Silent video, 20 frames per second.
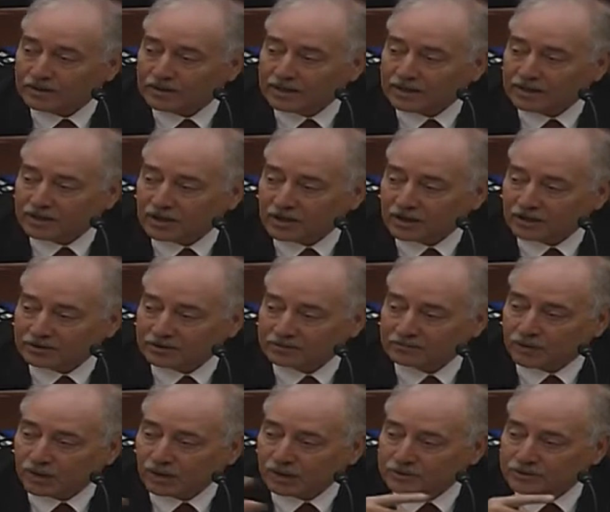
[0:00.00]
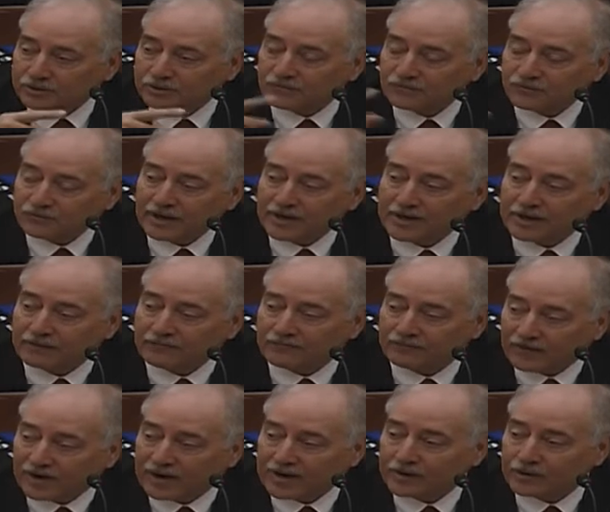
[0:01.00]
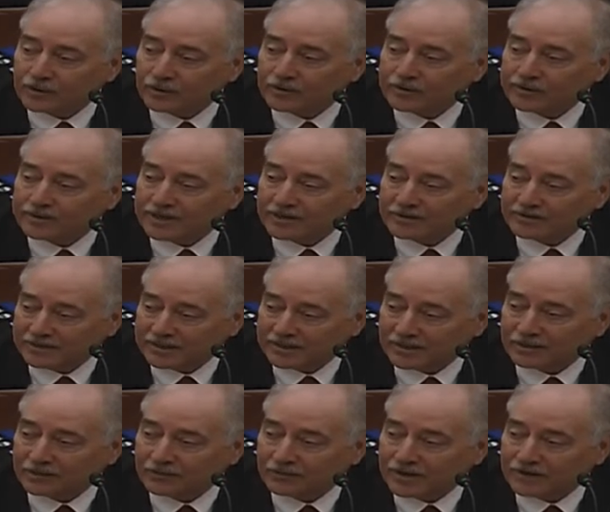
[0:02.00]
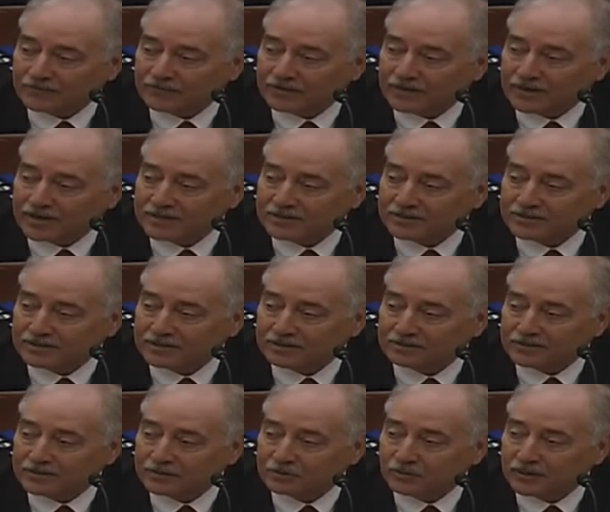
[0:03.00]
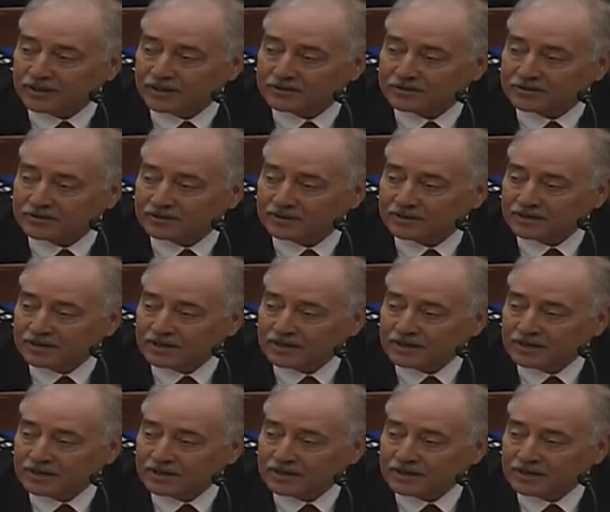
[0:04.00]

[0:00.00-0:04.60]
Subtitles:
It caused balls of fire going down telegraph lines in the Midwest,